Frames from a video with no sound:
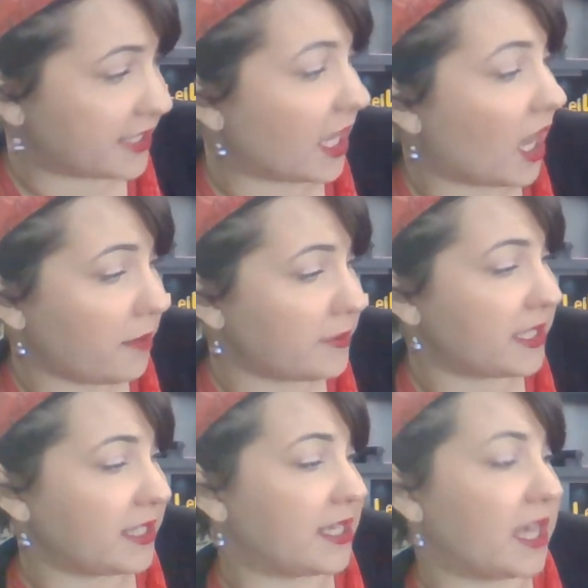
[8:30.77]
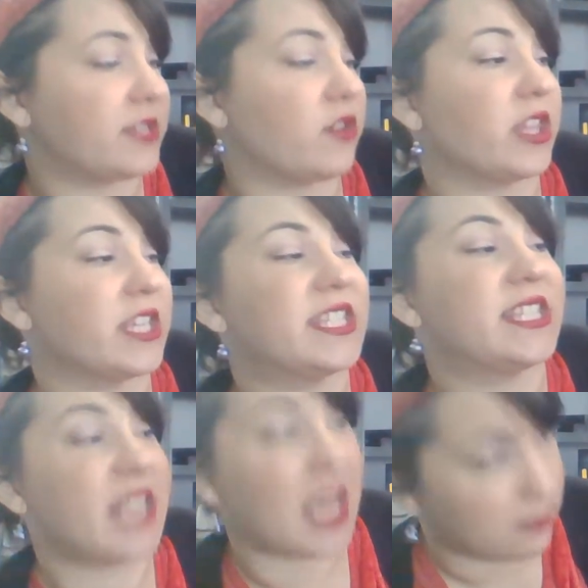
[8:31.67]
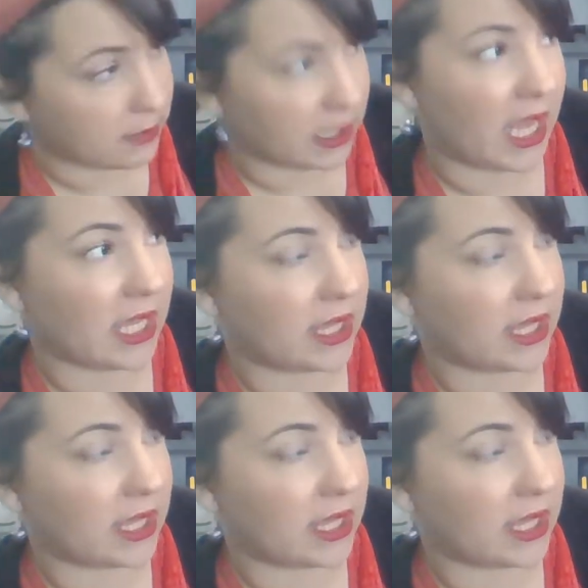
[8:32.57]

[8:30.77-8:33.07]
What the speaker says: The opposite sides are the same length.